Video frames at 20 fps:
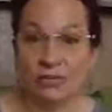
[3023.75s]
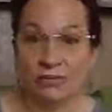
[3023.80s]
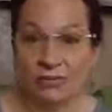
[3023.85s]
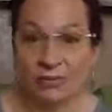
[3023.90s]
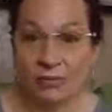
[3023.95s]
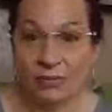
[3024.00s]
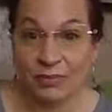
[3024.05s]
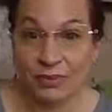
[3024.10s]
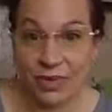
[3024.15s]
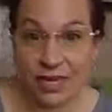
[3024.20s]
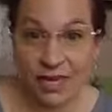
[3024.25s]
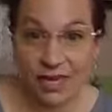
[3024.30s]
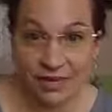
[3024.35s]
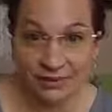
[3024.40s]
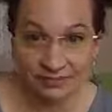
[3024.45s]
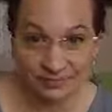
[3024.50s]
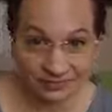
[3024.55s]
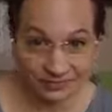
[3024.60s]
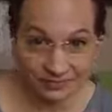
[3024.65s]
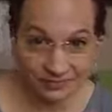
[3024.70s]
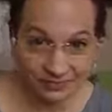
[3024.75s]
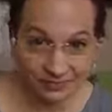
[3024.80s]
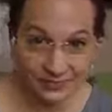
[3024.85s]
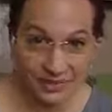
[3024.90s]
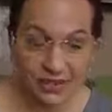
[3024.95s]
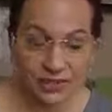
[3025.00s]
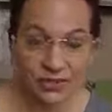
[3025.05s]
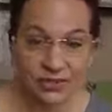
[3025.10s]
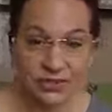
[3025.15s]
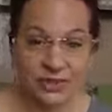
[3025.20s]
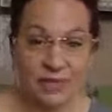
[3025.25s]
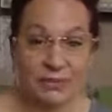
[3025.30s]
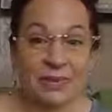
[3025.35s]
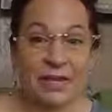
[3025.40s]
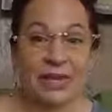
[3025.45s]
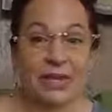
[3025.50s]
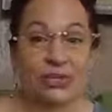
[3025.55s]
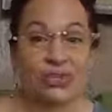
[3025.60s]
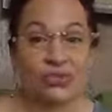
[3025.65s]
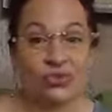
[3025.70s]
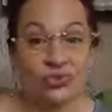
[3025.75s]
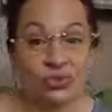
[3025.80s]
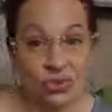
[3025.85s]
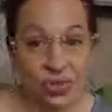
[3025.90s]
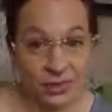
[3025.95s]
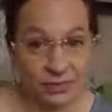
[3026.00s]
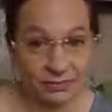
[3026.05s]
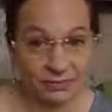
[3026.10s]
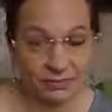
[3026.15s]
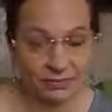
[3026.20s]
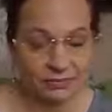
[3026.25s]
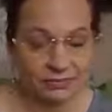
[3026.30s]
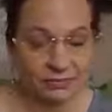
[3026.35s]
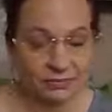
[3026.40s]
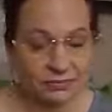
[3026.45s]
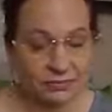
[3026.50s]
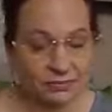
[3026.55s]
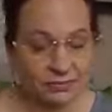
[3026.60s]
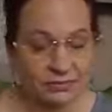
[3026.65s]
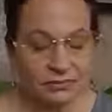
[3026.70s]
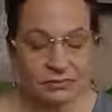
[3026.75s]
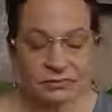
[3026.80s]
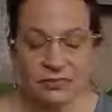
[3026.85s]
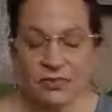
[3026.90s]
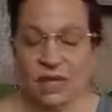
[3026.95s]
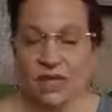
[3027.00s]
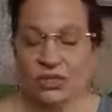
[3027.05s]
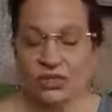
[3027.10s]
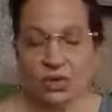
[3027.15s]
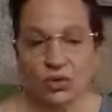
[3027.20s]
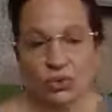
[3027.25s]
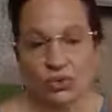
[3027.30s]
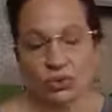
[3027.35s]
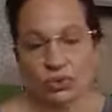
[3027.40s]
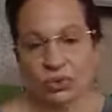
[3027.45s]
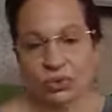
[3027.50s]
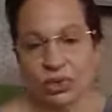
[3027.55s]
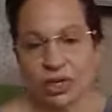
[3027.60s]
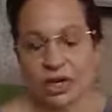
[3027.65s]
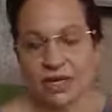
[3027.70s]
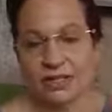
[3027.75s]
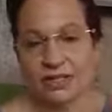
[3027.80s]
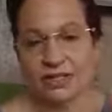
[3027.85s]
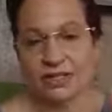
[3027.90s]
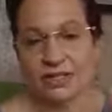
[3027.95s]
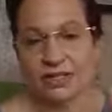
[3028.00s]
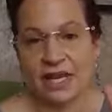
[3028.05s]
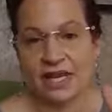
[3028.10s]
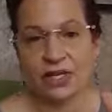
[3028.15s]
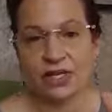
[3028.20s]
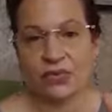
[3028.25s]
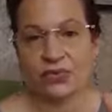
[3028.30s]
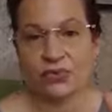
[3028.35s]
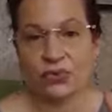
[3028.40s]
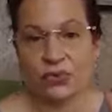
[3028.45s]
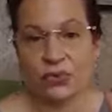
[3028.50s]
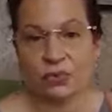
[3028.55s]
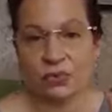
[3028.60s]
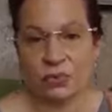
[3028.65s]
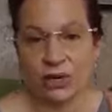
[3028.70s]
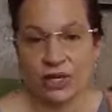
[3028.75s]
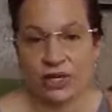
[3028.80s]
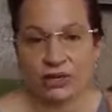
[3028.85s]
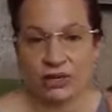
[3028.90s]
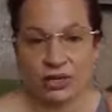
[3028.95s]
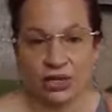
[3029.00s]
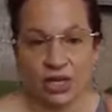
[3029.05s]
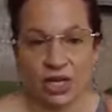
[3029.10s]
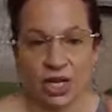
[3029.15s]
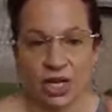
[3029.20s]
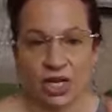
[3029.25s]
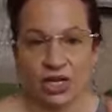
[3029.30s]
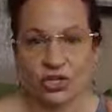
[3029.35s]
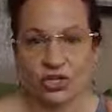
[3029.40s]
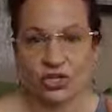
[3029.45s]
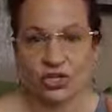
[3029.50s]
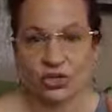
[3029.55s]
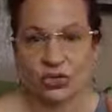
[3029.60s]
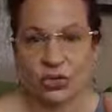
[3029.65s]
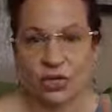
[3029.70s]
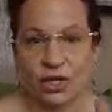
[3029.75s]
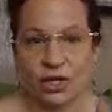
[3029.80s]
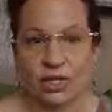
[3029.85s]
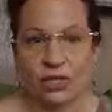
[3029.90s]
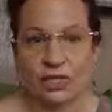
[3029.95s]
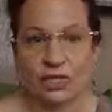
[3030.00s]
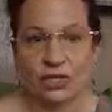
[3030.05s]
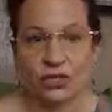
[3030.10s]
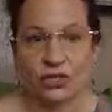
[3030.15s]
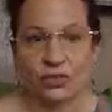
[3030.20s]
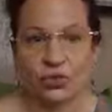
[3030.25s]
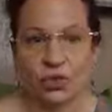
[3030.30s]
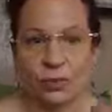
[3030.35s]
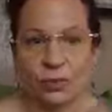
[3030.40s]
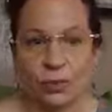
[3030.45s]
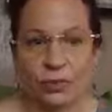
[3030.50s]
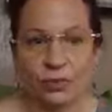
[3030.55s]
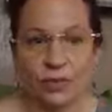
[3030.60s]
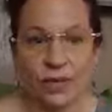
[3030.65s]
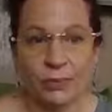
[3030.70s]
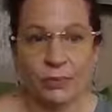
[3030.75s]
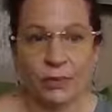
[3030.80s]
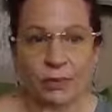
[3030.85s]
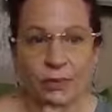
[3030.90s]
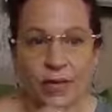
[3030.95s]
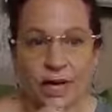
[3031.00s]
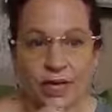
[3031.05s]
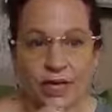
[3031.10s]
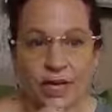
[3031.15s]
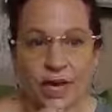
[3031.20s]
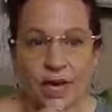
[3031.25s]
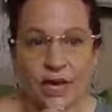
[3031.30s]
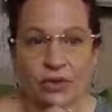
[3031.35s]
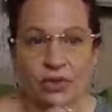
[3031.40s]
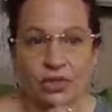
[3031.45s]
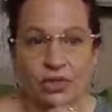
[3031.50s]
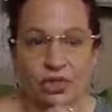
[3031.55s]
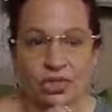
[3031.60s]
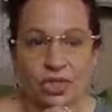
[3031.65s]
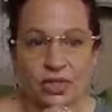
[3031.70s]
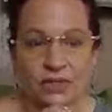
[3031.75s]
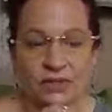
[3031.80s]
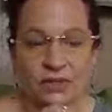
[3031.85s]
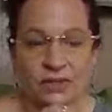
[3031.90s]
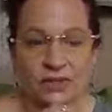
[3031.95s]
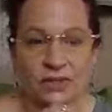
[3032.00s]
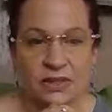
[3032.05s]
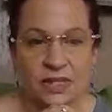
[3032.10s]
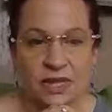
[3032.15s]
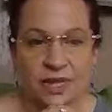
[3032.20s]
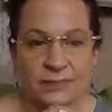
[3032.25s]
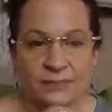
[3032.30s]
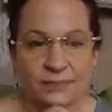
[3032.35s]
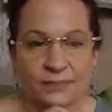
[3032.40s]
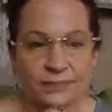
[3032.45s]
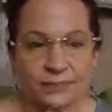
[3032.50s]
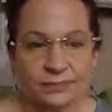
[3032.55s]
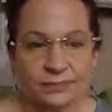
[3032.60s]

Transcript: Remember that? It'll seem like a dream. So, Lord, I just thank you for the breakthrough that you're doing in this group of people right now in Jesus' name.